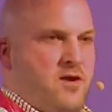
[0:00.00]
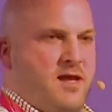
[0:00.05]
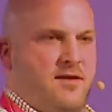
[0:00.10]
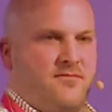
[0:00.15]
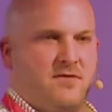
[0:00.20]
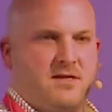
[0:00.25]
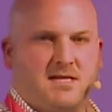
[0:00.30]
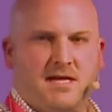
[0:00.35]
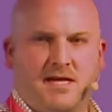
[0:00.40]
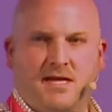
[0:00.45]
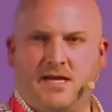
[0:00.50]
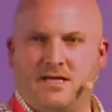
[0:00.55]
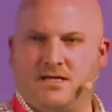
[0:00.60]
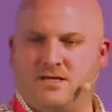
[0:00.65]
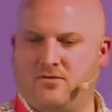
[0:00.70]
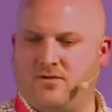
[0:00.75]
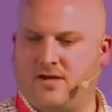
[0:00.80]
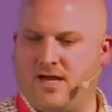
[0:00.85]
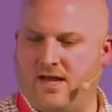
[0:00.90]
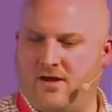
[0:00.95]
we even take
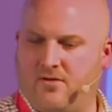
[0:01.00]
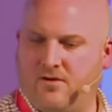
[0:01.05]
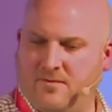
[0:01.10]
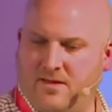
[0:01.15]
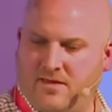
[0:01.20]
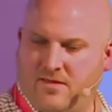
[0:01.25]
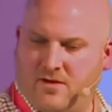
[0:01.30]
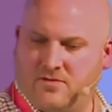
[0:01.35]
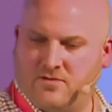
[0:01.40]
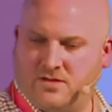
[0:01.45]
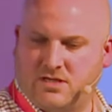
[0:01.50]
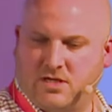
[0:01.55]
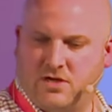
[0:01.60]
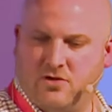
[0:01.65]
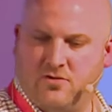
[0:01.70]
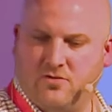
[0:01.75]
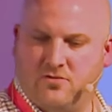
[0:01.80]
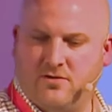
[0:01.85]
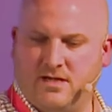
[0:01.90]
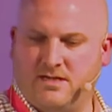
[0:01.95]
into account, I mean, those
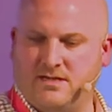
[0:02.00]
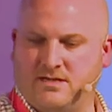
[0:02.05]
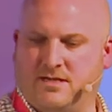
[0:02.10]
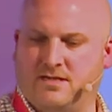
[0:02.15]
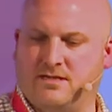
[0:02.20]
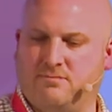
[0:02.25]
two as